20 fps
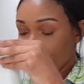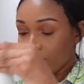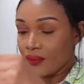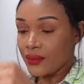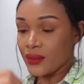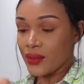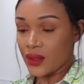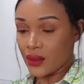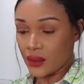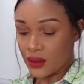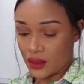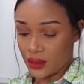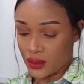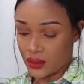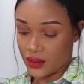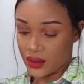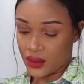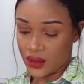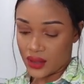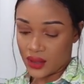Oh my
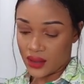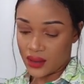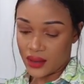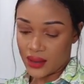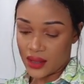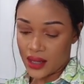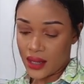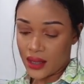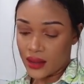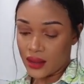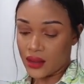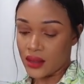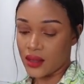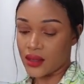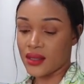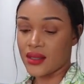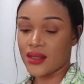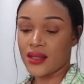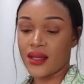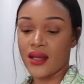god, this is
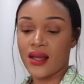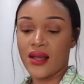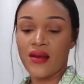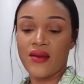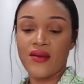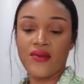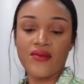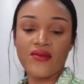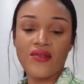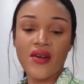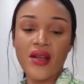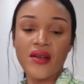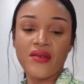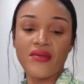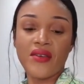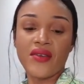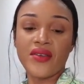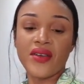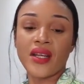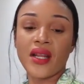nice.
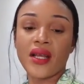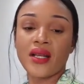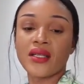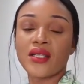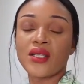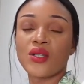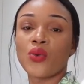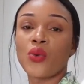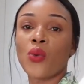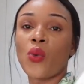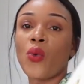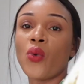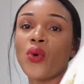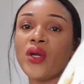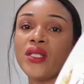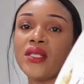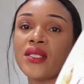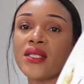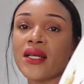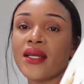Very nice.
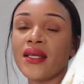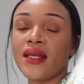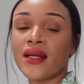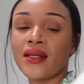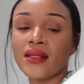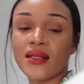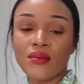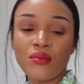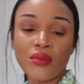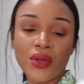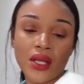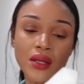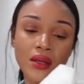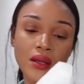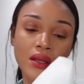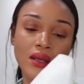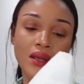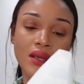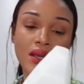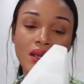Winter jasmine,
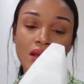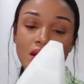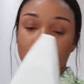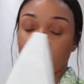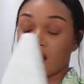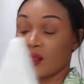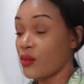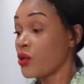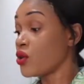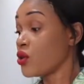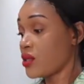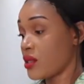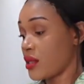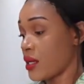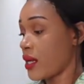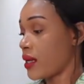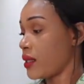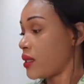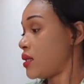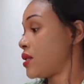it smells
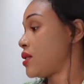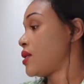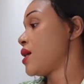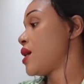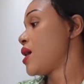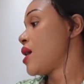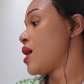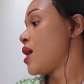nice.